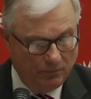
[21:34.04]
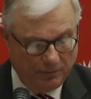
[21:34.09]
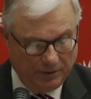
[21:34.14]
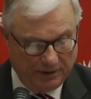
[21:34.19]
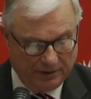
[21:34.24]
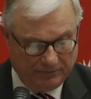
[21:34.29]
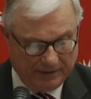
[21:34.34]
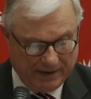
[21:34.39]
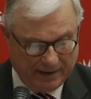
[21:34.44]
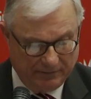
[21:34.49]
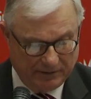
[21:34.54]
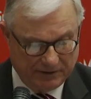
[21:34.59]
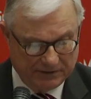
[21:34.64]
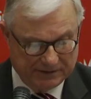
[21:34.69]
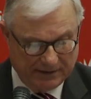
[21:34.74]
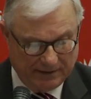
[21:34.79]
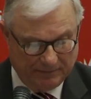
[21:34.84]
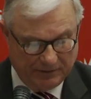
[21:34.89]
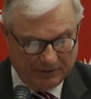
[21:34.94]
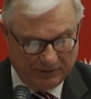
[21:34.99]
We have now
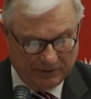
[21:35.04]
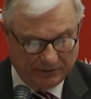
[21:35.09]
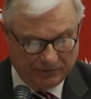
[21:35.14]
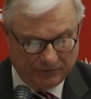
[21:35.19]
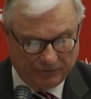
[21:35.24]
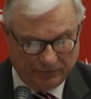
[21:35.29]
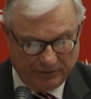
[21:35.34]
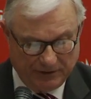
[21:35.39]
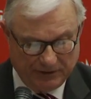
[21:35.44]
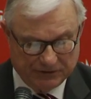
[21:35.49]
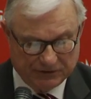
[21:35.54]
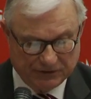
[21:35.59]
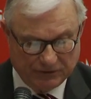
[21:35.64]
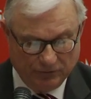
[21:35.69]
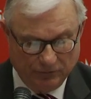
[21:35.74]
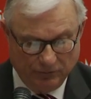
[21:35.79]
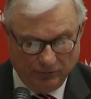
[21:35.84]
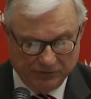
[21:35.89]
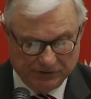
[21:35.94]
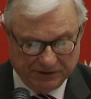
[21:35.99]
examined three
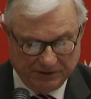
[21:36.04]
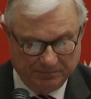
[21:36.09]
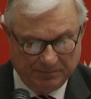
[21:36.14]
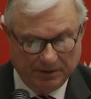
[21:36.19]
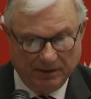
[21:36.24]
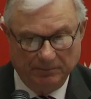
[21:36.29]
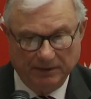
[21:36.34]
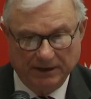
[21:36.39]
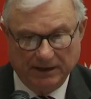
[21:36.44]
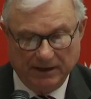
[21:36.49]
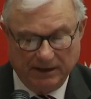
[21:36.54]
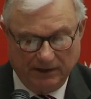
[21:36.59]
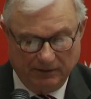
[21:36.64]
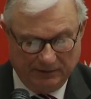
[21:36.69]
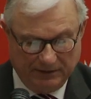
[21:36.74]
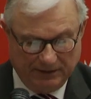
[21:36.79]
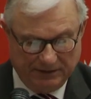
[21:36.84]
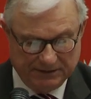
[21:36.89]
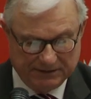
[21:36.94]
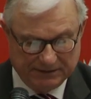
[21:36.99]
schools in public
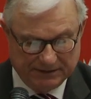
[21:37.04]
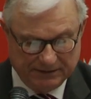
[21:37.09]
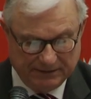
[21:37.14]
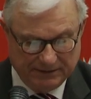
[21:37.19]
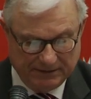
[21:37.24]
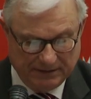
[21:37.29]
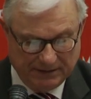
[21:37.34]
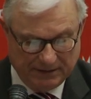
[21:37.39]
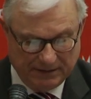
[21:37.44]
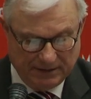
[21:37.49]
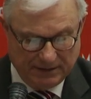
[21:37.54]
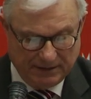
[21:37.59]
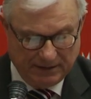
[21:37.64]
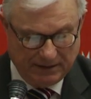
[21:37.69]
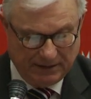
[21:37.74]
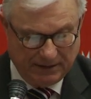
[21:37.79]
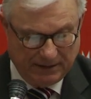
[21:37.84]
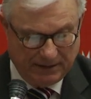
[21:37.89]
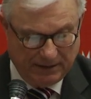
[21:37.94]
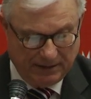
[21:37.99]
hearings.
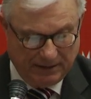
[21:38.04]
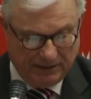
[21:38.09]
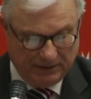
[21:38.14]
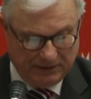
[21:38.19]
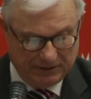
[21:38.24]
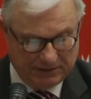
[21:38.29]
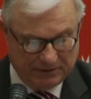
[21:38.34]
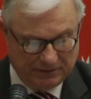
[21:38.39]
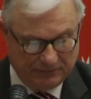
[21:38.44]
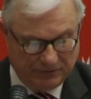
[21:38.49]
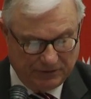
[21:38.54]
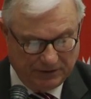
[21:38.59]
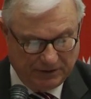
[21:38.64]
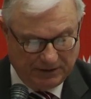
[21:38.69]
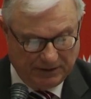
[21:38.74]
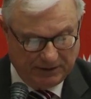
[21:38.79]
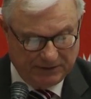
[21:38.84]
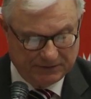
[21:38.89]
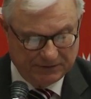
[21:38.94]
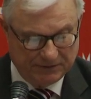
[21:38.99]
In each of
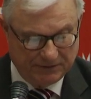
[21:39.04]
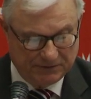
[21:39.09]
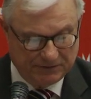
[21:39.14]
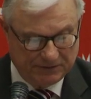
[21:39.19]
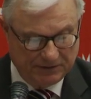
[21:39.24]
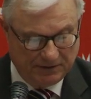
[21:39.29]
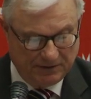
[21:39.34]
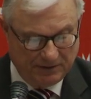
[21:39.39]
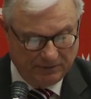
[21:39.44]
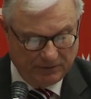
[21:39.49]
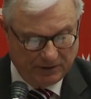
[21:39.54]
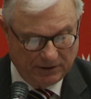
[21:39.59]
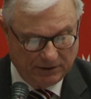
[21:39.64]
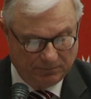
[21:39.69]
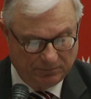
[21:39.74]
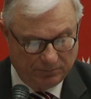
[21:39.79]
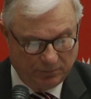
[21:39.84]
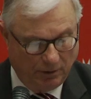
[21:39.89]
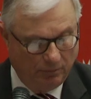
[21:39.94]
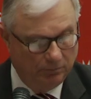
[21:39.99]
these,
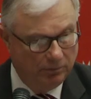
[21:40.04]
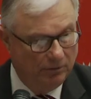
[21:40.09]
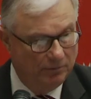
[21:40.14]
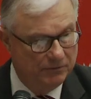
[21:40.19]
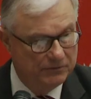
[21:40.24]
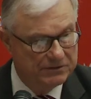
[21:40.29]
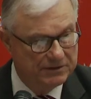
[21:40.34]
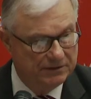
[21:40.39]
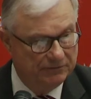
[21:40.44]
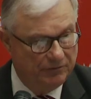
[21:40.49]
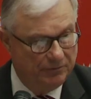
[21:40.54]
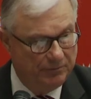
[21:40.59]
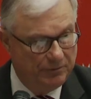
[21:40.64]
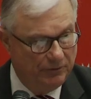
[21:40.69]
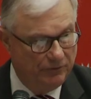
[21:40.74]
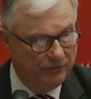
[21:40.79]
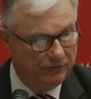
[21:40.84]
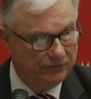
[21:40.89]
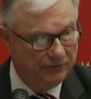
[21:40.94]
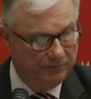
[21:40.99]
significant problems of
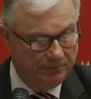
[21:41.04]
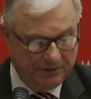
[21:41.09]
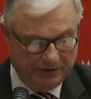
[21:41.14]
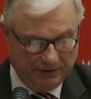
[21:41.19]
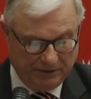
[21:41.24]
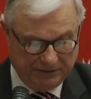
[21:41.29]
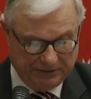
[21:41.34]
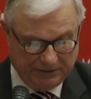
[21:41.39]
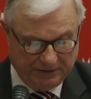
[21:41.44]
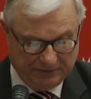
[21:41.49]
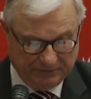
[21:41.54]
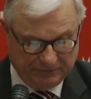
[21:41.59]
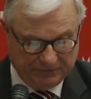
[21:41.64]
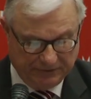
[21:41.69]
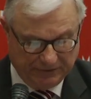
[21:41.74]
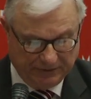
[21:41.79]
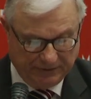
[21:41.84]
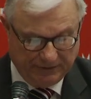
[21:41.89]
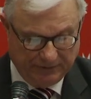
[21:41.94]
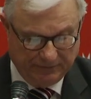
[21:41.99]
abuse have been
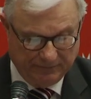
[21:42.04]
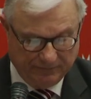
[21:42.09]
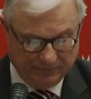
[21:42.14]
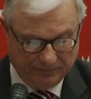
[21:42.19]
identified.